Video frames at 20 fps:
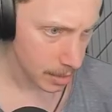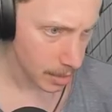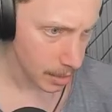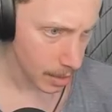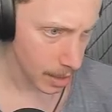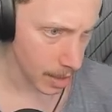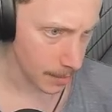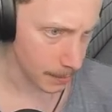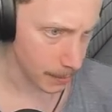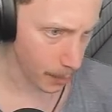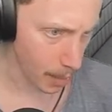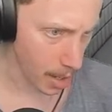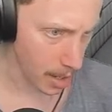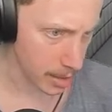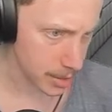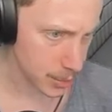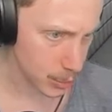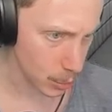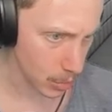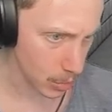Uh,
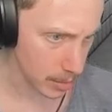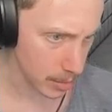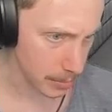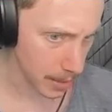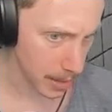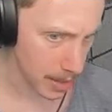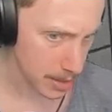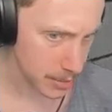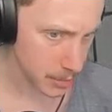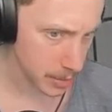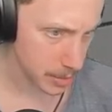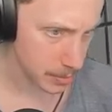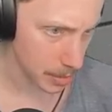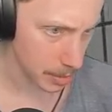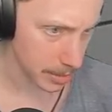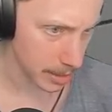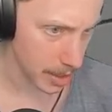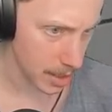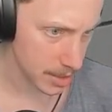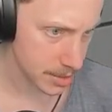Brian's walking past. We could
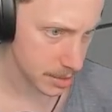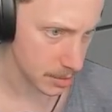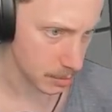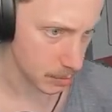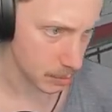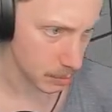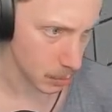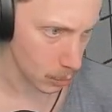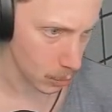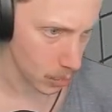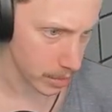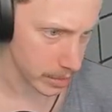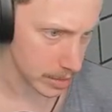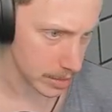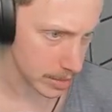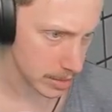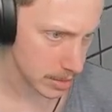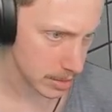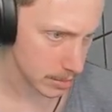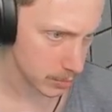probably ask him what
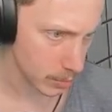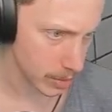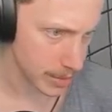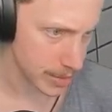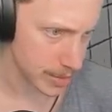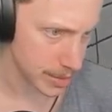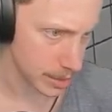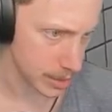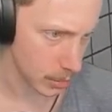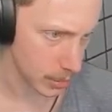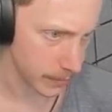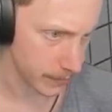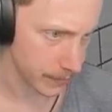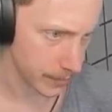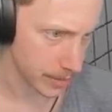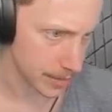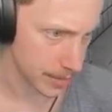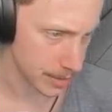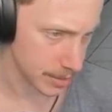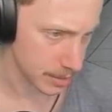he's what he's doing for
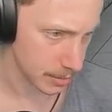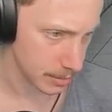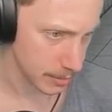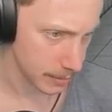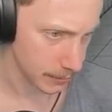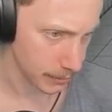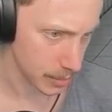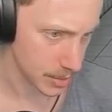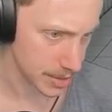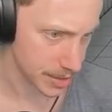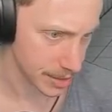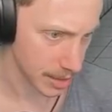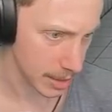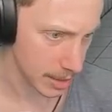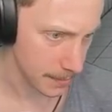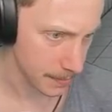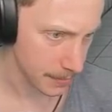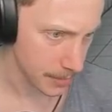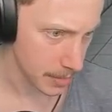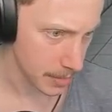this for his day.